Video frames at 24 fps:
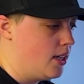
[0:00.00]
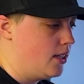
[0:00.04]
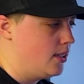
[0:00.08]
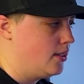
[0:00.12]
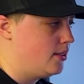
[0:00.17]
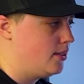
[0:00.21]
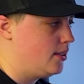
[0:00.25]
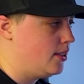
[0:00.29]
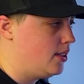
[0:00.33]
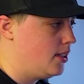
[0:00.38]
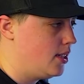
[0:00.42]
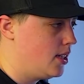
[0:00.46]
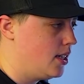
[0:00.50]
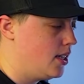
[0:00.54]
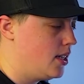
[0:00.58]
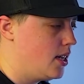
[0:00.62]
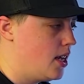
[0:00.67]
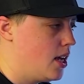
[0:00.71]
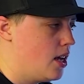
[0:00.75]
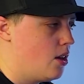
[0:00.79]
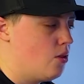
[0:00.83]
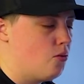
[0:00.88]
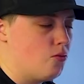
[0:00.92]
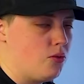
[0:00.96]
see it,
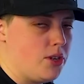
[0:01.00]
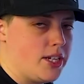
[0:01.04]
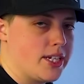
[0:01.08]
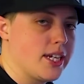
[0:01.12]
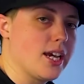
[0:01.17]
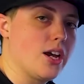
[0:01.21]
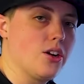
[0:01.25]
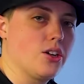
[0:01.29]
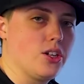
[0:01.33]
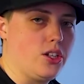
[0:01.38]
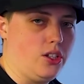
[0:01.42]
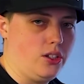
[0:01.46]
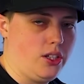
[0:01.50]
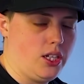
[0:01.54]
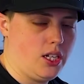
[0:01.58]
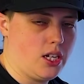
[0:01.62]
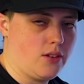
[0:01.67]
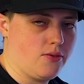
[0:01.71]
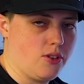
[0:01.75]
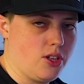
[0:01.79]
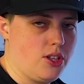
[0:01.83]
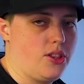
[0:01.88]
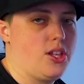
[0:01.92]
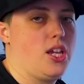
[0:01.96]
recalculate
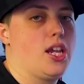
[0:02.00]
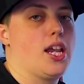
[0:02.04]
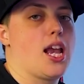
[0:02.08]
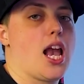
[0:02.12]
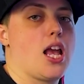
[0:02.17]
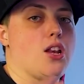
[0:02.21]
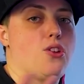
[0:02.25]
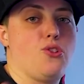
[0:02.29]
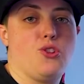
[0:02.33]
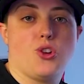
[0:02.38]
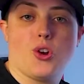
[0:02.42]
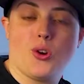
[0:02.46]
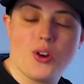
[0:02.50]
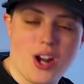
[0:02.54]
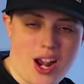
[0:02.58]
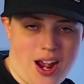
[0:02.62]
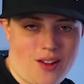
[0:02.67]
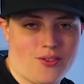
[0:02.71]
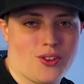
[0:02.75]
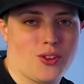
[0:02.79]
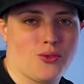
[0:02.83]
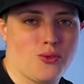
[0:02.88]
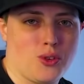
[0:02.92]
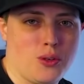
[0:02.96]
everything, and you don't
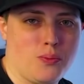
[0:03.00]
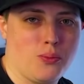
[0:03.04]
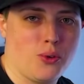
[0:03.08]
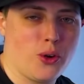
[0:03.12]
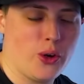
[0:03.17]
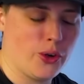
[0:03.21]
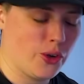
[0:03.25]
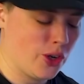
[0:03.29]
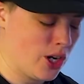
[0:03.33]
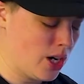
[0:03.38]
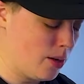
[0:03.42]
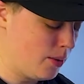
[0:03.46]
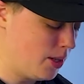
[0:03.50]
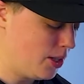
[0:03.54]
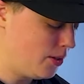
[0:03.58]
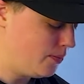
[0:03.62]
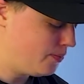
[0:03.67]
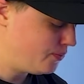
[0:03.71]
have to reprogram it.